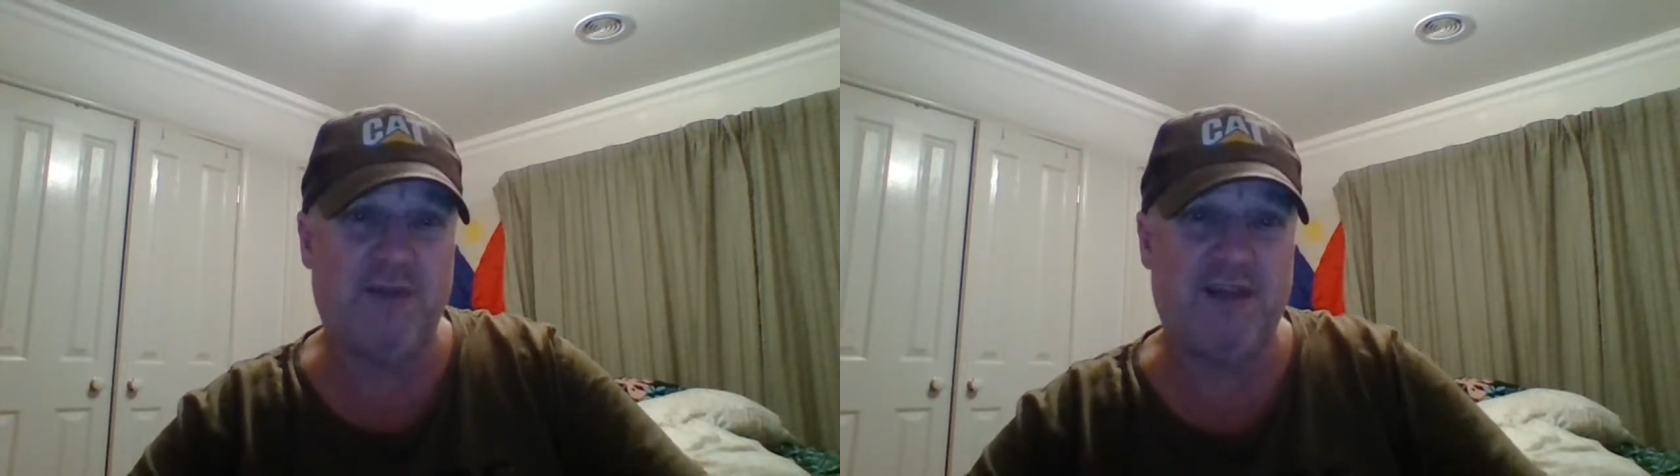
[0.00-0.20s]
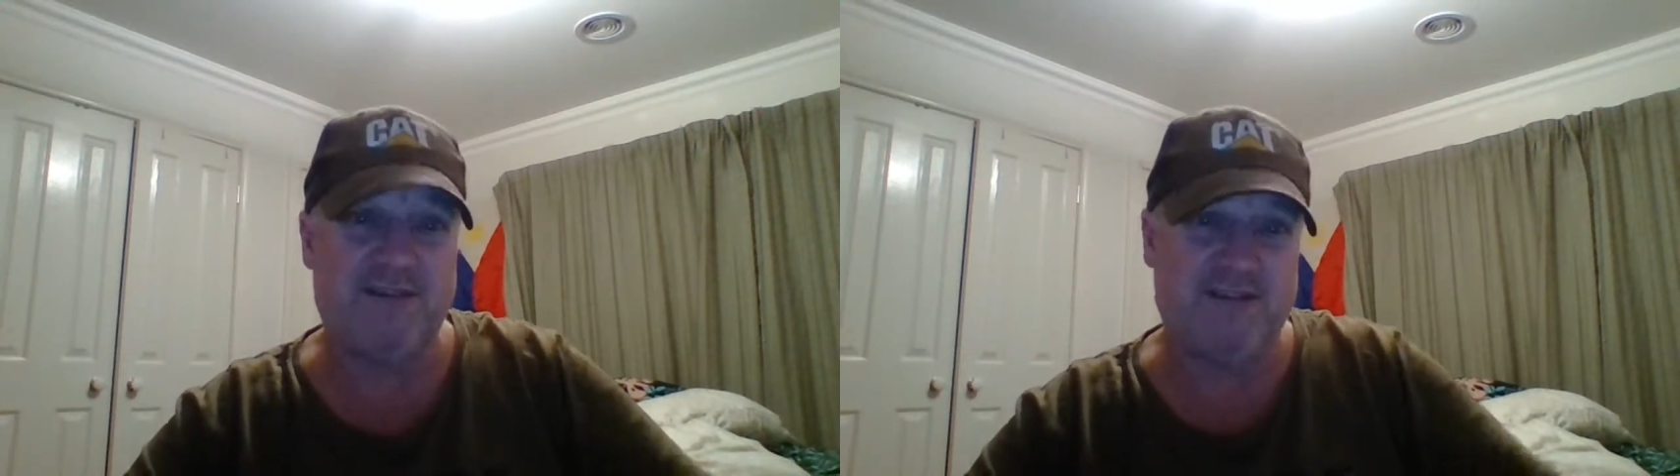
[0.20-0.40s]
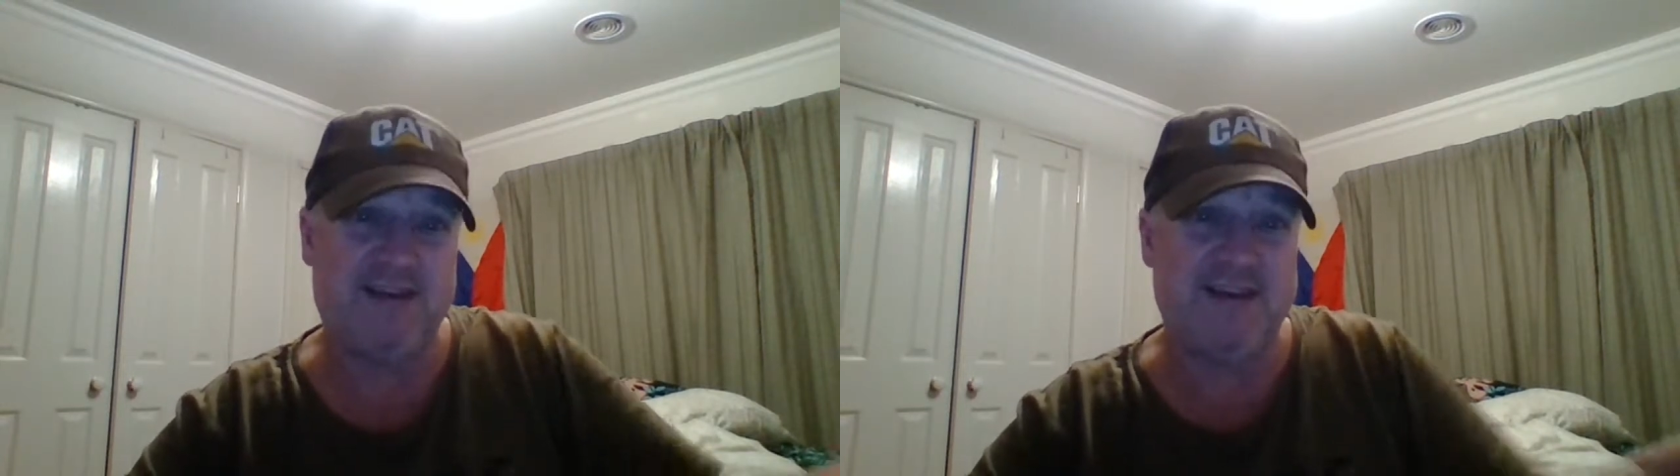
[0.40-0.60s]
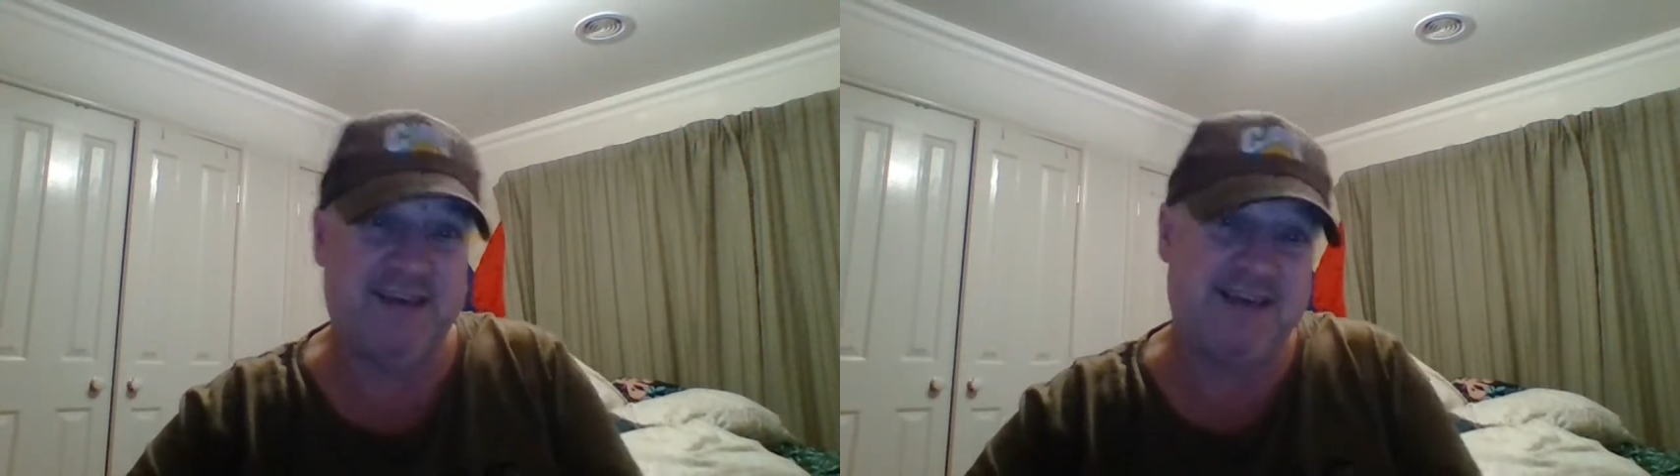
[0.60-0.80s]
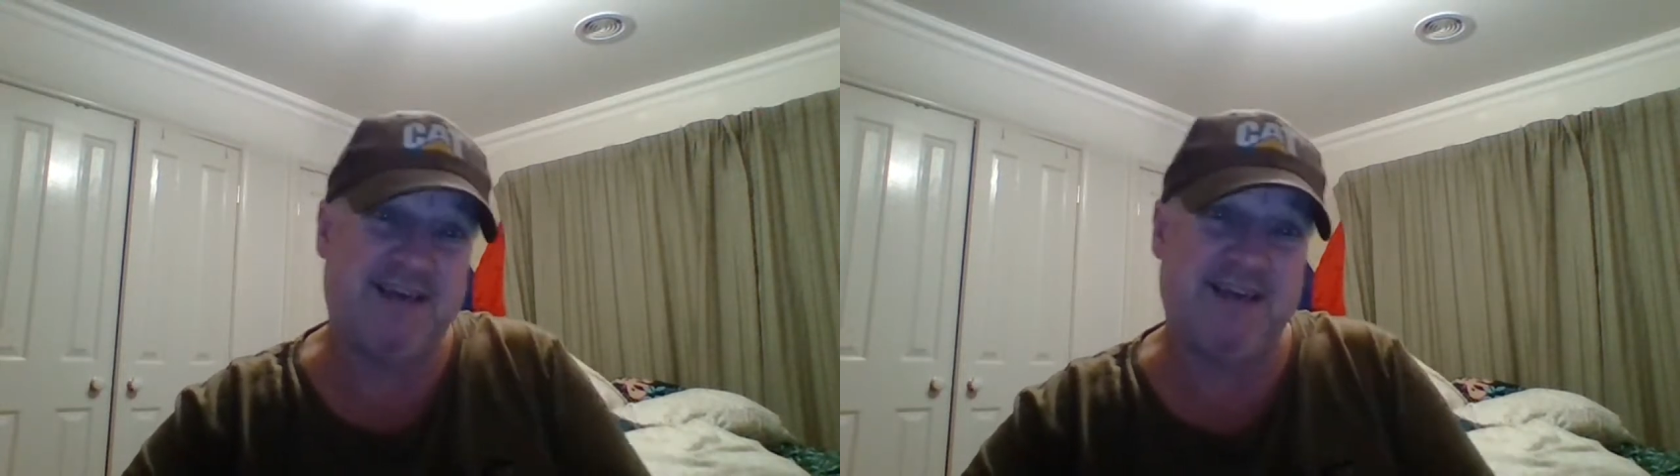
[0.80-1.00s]
gets in
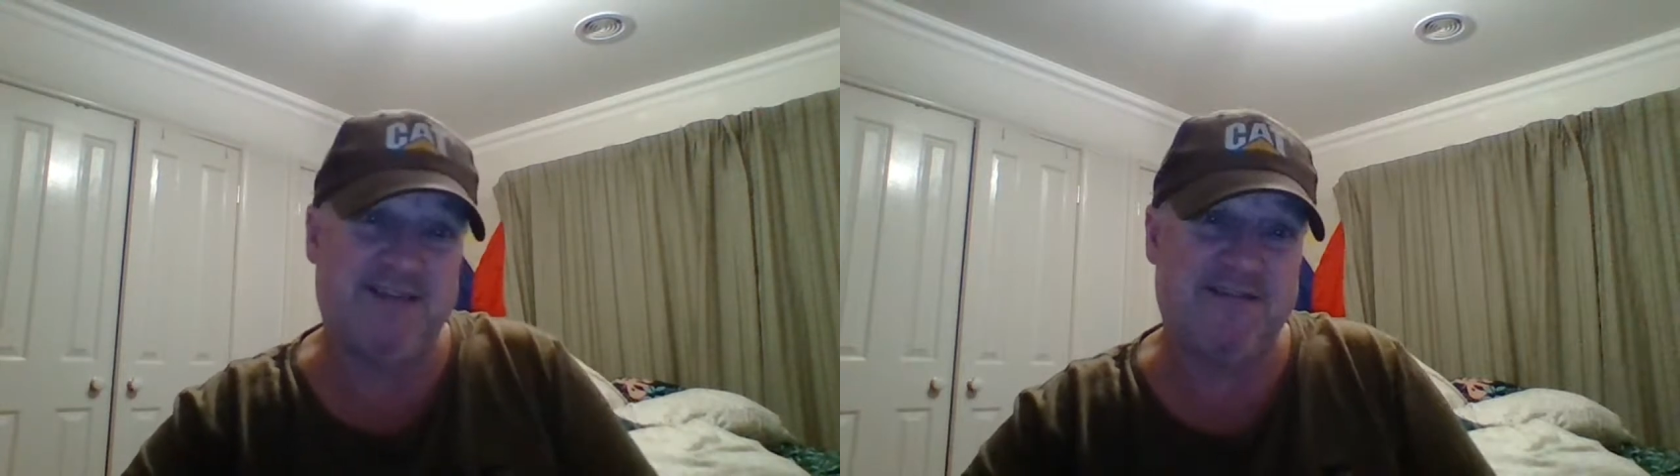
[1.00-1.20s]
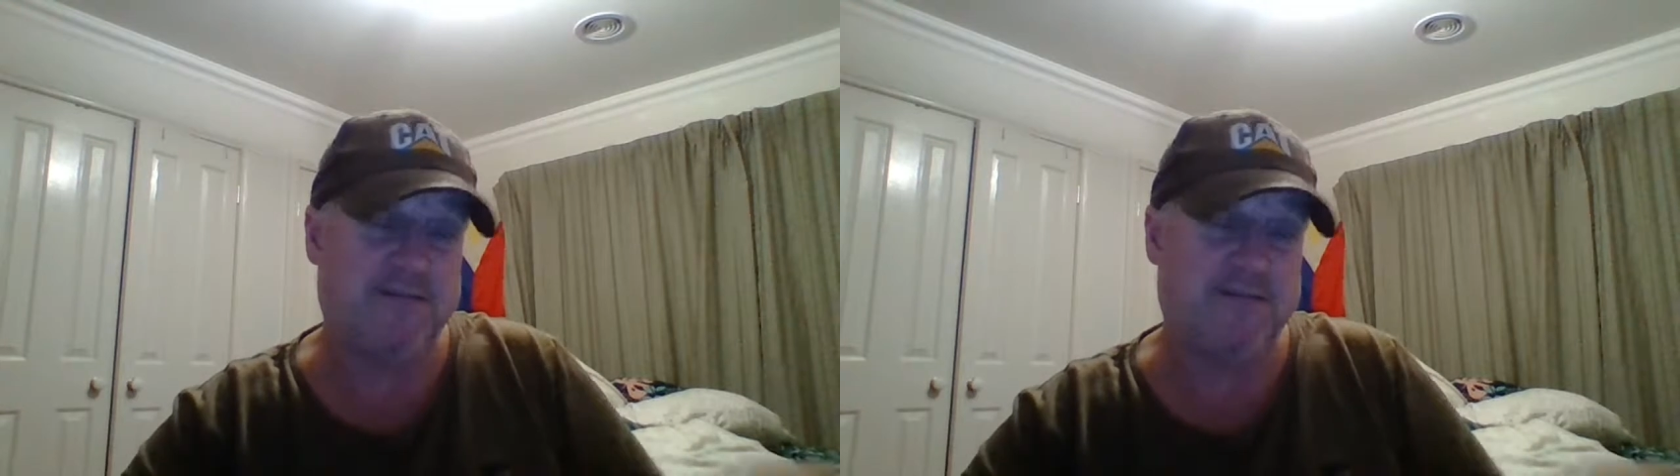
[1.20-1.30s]
underneath.